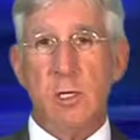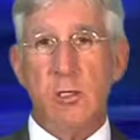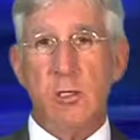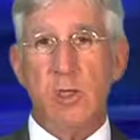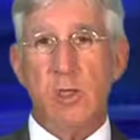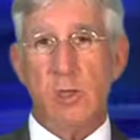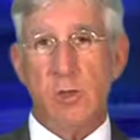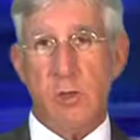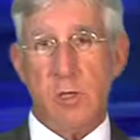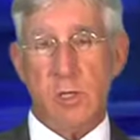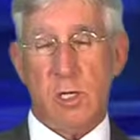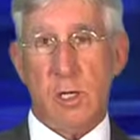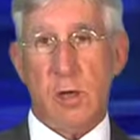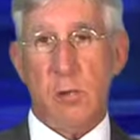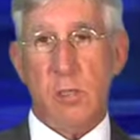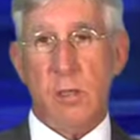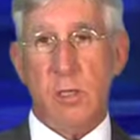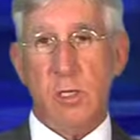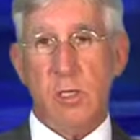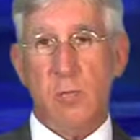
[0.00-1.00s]
insurance
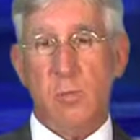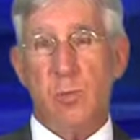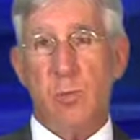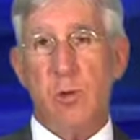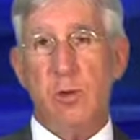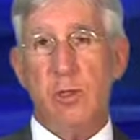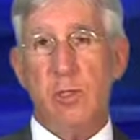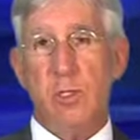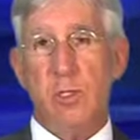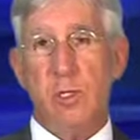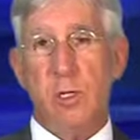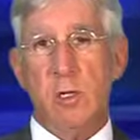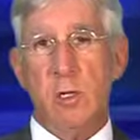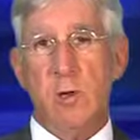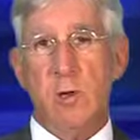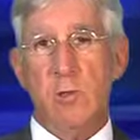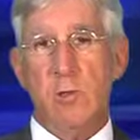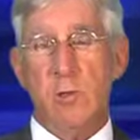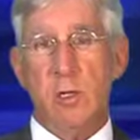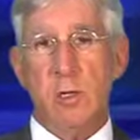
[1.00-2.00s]
companies purchased and
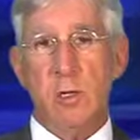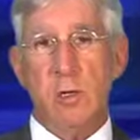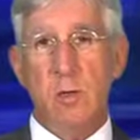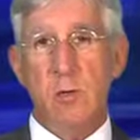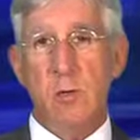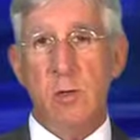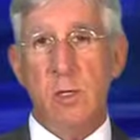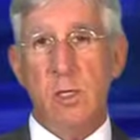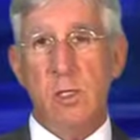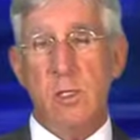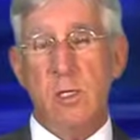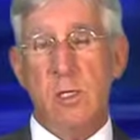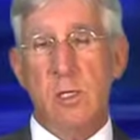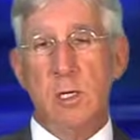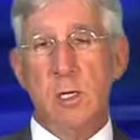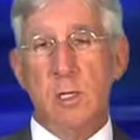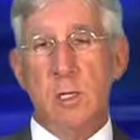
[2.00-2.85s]
owned the annuities.